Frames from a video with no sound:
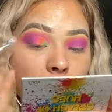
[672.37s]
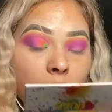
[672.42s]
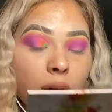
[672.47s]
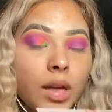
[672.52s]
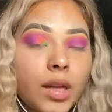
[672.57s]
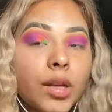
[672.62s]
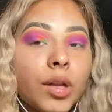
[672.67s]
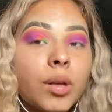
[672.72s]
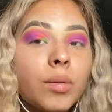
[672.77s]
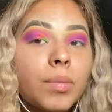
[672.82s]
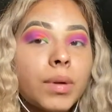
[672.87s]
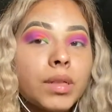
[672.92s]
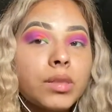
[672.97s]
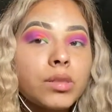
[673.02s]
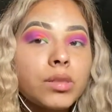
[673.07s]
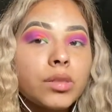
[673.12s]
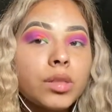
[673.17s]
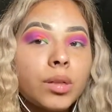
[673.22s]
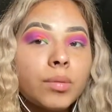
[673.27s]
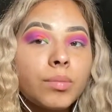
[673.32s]
And you're about to
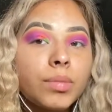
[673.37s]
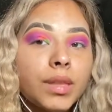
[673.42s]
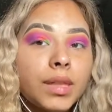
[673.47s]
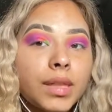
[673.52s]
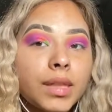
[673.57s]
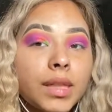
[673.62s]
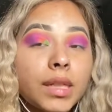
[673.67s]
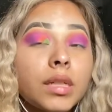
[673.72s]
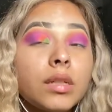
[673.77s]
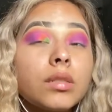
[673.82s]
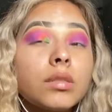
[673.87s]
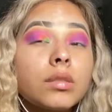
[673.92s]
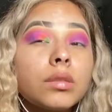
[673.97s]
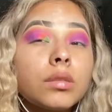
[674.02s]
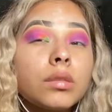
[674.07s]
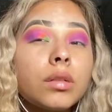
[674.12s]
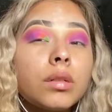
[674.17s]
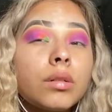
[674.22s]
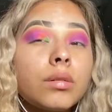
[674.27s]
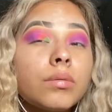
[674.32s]
start blending,
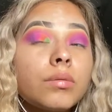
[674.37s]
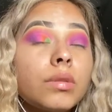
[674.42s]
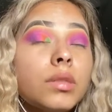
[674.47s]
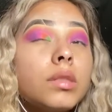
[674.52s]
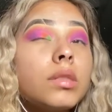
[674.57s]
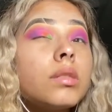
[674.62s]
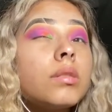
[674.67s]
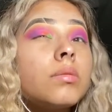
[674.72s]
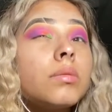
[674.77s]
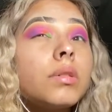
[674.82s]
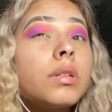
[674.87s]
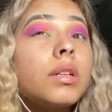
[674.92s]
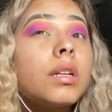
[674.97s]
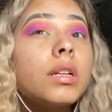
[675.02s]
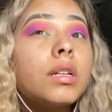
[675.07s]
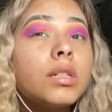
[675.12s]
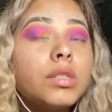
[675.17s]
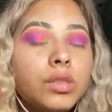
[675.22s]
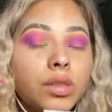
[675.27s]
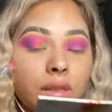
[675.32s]
so this is what
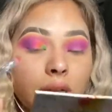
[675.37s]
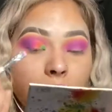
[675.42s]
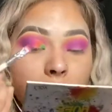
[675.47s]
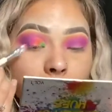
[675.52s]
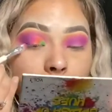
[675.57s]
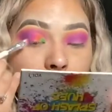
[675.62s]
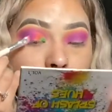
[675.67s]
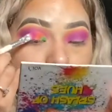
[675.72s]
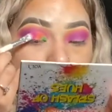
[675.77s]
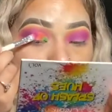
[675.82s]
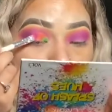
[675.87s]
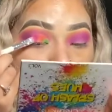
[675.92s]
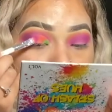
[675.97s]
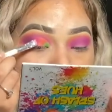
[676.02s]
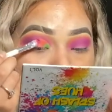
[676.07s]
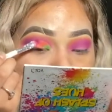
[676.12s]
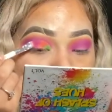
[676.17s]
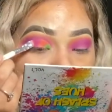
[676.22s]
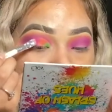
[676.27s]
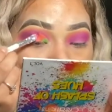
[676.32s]
it should kind of look like.